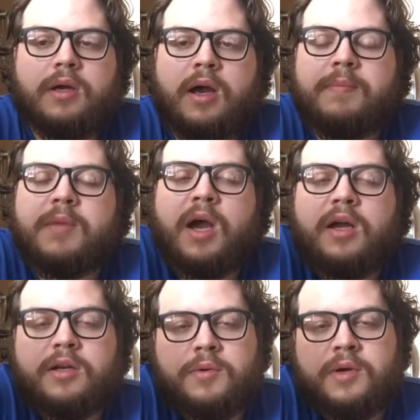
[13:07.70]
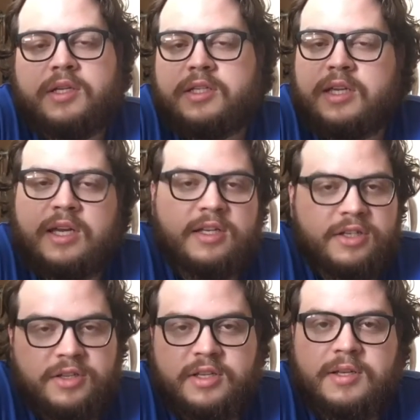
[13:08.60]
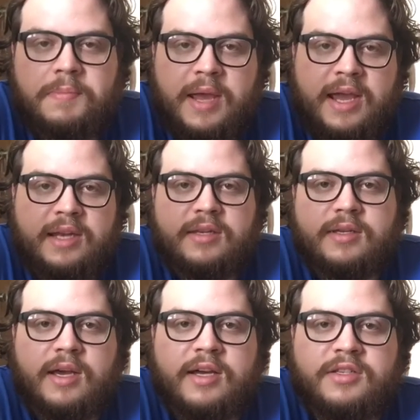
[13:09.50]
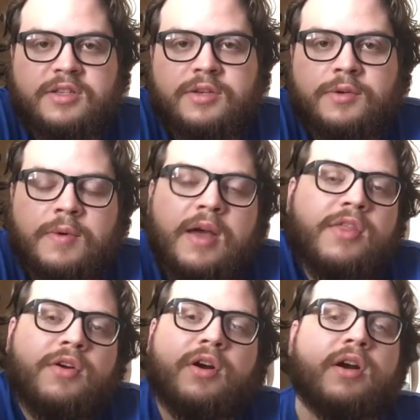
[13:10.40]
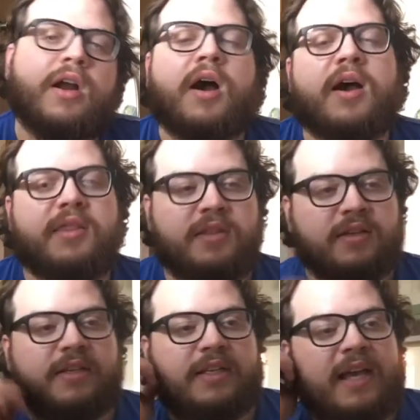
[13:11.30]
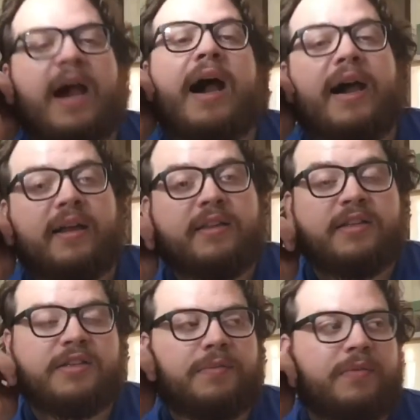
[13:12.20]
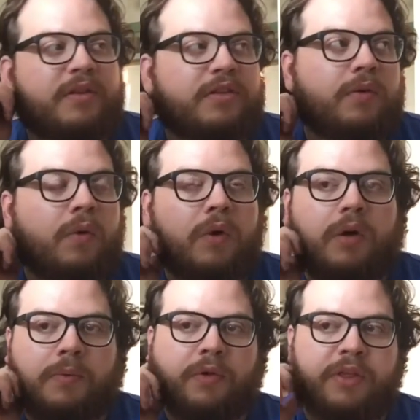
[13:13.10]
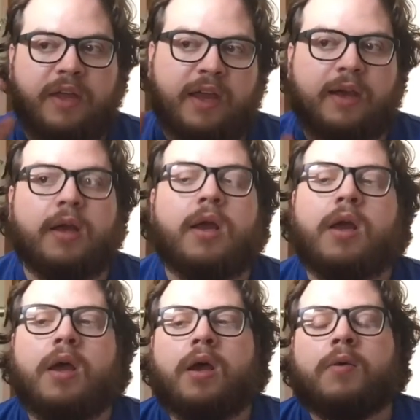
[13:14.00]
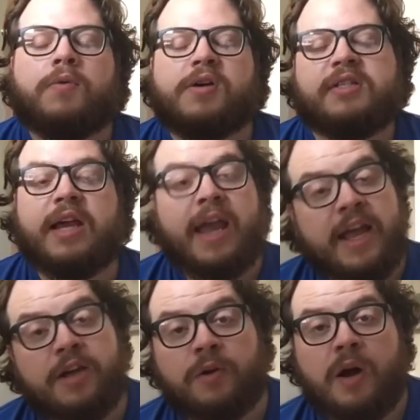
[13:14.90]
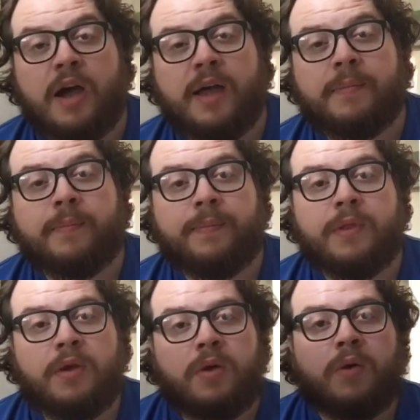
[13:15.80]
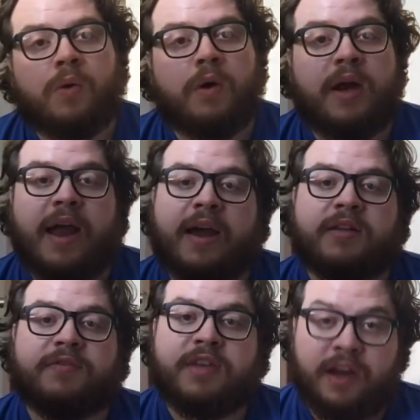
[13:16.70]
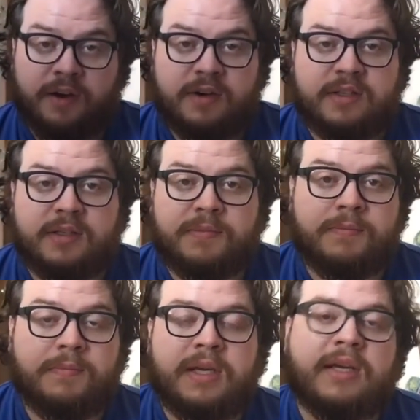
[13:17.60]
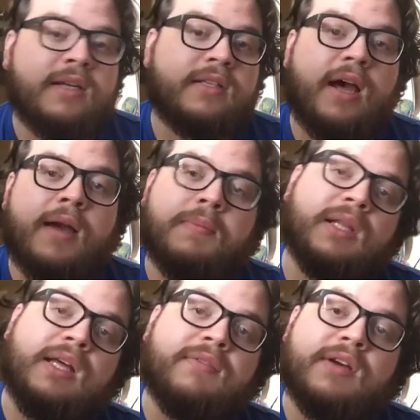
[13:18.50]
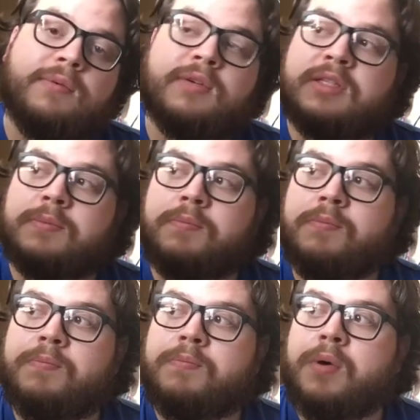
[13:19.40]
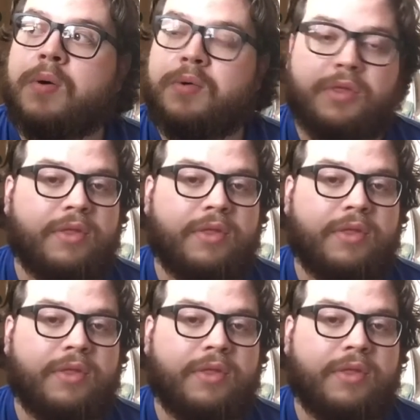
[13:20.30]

I'm not going to get into the debate as to whether or not this attack, this horrible thing, was a hate crime or an act of terrorism, because I believe it was both.